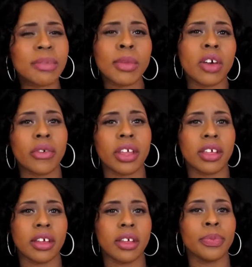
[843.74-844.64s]
smell really
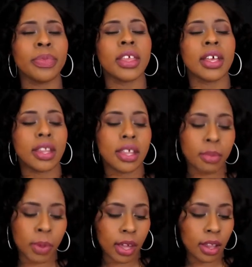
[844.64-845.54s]
good. This
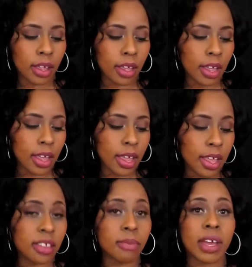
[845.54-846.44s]
palette
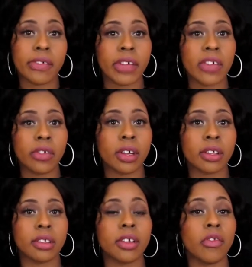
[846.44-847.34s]
is my favorite
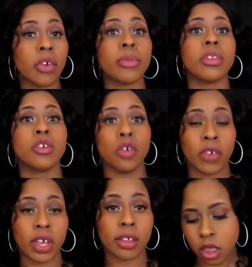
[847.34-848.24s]
from Too
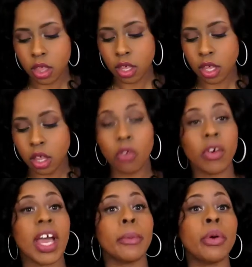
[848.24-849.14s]
Faced. The
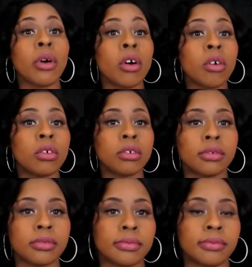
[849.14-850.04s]
Lorac Pro
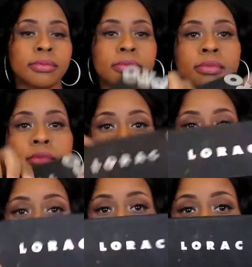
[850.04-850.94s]

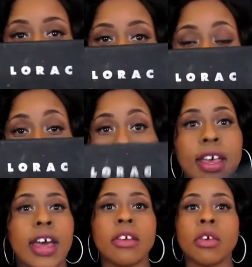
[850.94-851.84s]
looks like this.
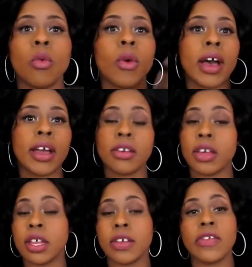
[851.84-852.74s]
I don't know why.
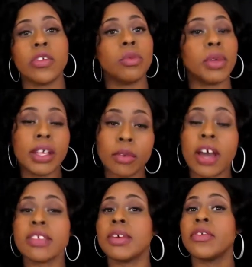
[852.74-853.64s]
If you've been
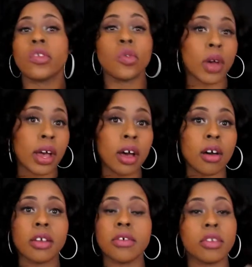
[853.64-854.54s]
watching me for a
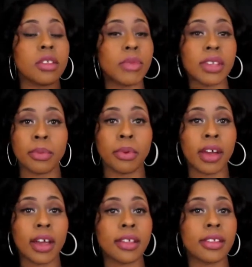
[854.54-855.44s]
while, you shouldn't be
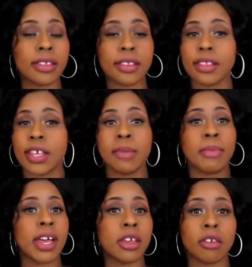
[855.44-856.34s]
surprised that this is in
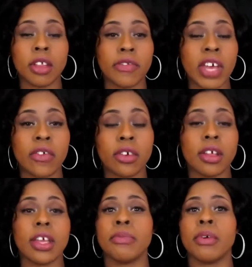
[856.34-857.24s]
my yearly
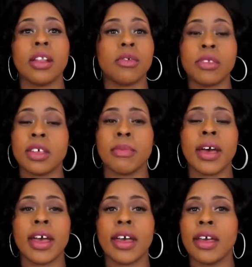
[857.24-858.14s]
favorite. It probably was in
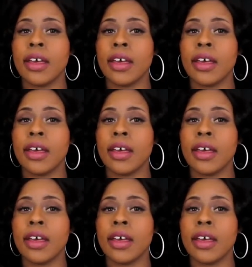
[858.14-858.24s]
my,